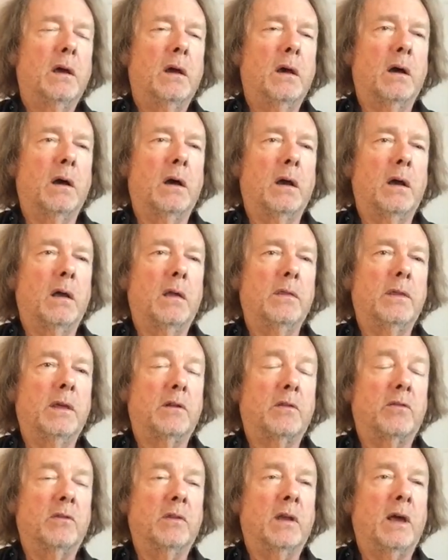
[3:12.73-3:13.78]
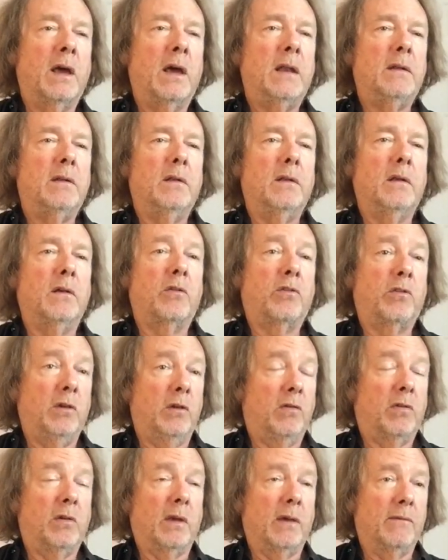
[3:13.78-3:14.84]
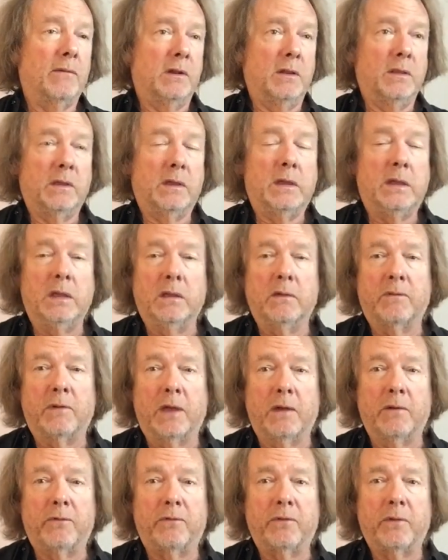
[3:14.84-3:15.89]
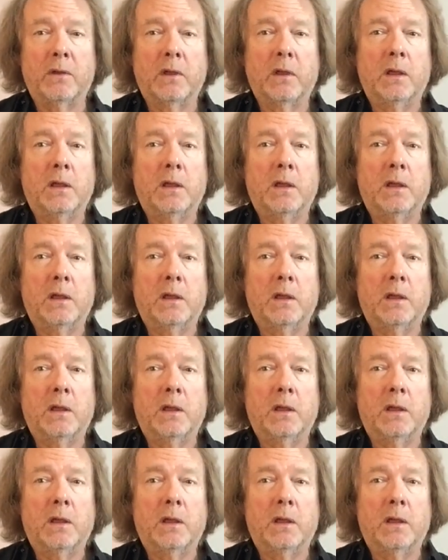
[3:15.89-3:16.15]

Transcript: uh, that's not a C seven in the key of F,